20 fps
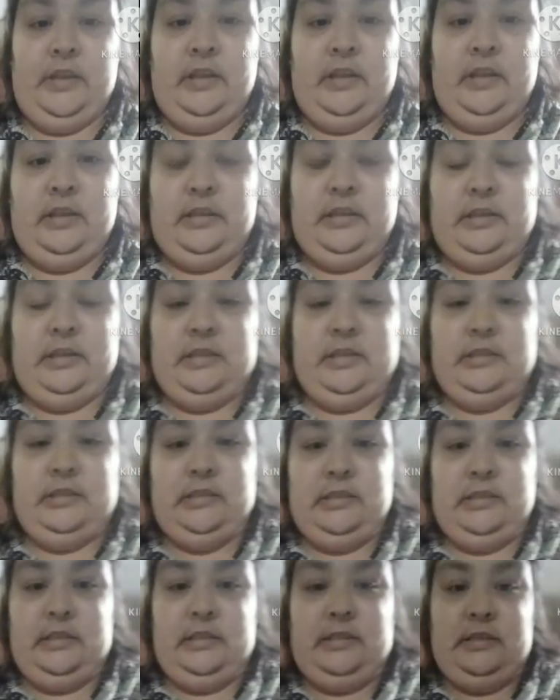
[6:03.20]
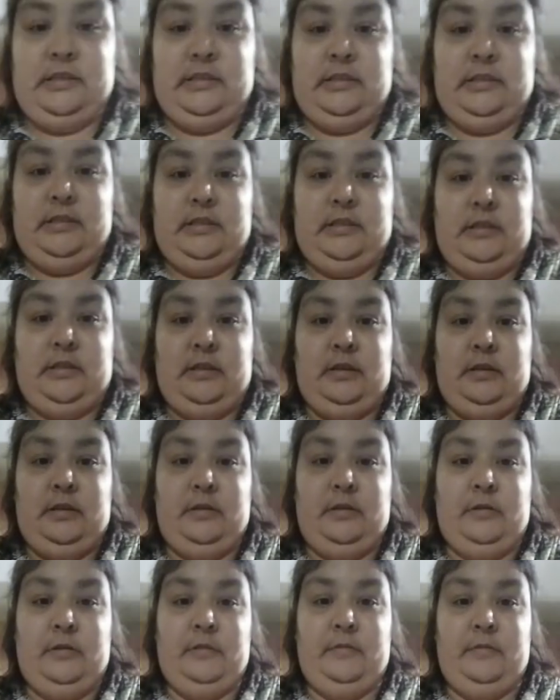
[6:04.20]
this is
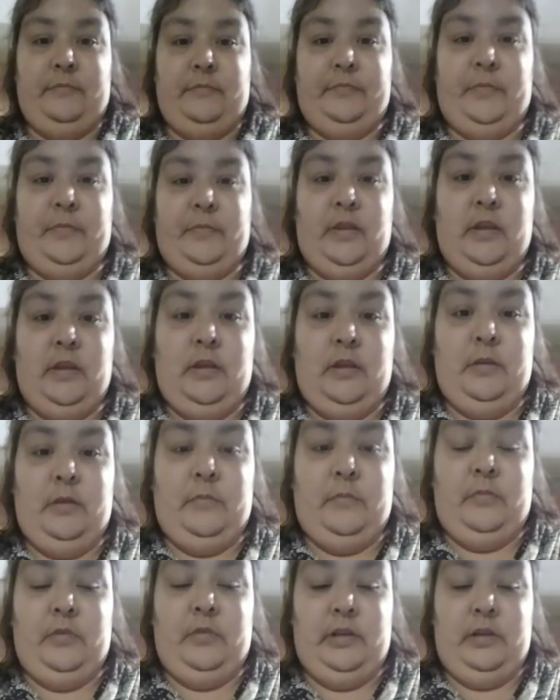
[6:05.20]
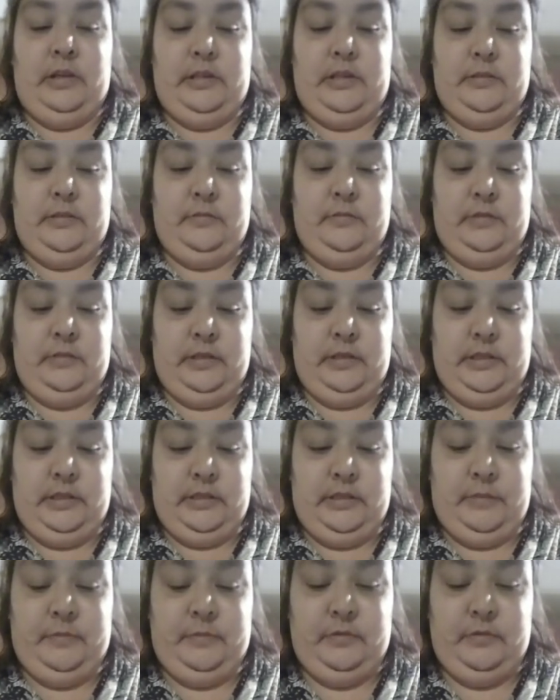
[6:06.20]
more or less what it's
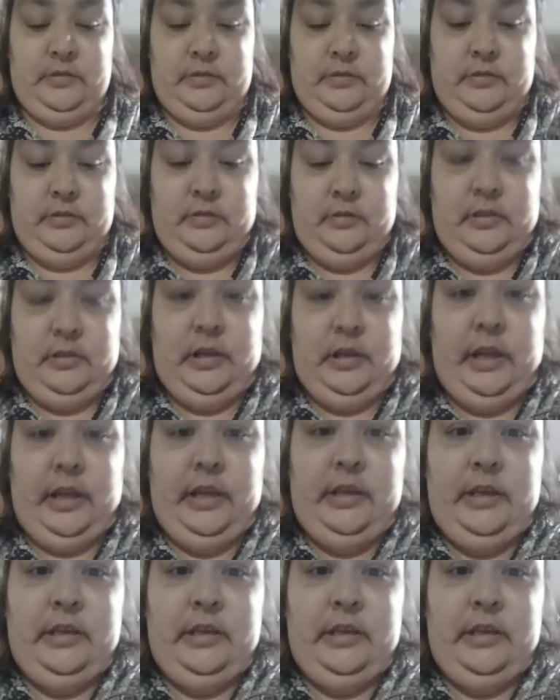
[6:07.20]
supposed to look like.